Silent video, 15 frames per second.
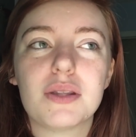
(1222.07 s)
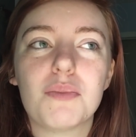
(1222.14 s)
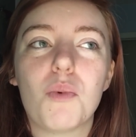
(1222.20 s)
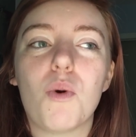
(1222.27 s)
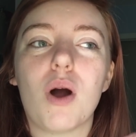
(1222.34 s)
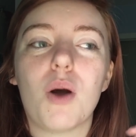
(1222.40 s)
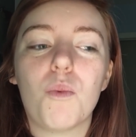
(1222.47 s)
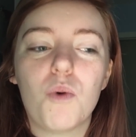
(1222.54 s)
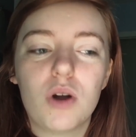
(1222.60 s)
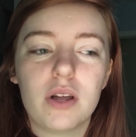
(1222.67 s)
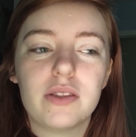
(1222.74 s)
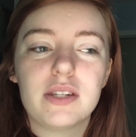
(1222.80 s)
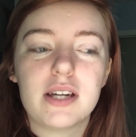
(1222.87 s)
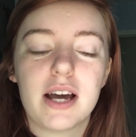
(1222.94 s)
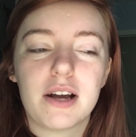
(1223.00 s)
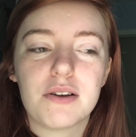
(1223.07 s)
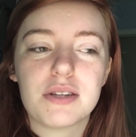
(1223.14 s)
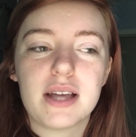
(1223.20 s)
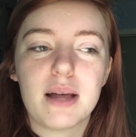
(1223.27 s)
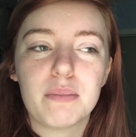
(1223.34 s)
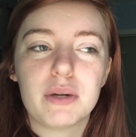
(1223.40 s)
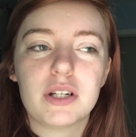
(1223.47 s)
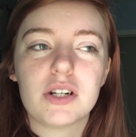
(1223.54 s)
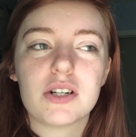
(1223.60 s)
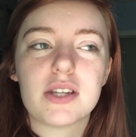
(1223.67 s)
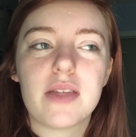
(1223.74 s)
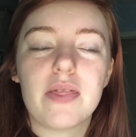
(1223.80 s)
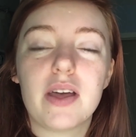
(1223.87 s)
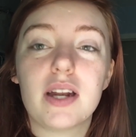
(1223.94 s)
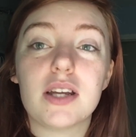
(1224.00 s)
the more I wanted the tiger salamanders,
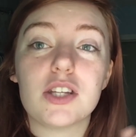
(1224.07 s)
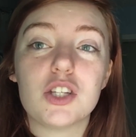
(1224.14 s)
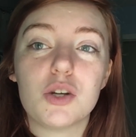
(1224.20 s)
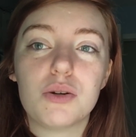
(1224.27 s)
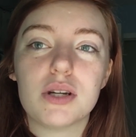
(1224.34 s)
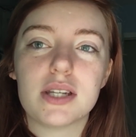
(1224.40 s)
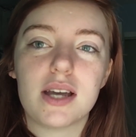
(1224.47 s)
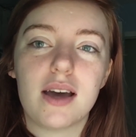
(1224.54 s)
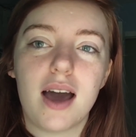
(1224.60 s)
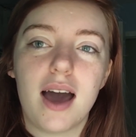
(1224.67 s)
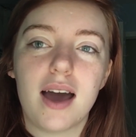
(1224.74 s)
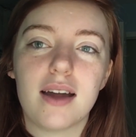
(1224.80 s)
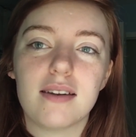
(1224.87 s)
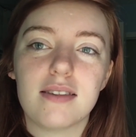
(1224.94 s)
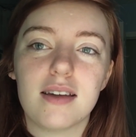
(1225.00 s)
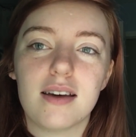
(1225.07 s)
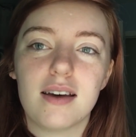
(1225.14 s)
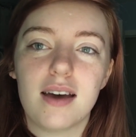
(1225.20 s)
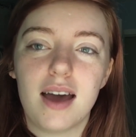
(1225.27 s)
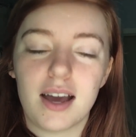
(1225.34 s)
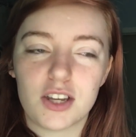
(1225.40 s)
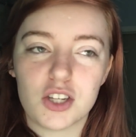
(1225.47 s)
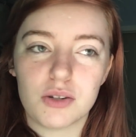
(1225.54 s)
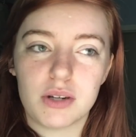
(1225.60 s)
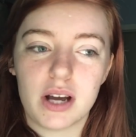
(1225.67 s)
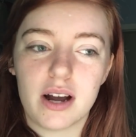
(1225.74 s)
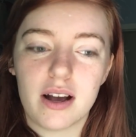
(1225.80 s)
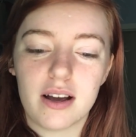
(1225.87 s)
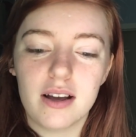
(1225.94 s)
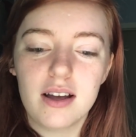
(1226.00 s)
and then as soon as I had the
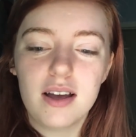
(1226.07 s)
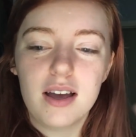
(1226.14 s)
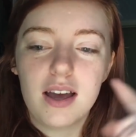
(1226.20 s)
Exoterra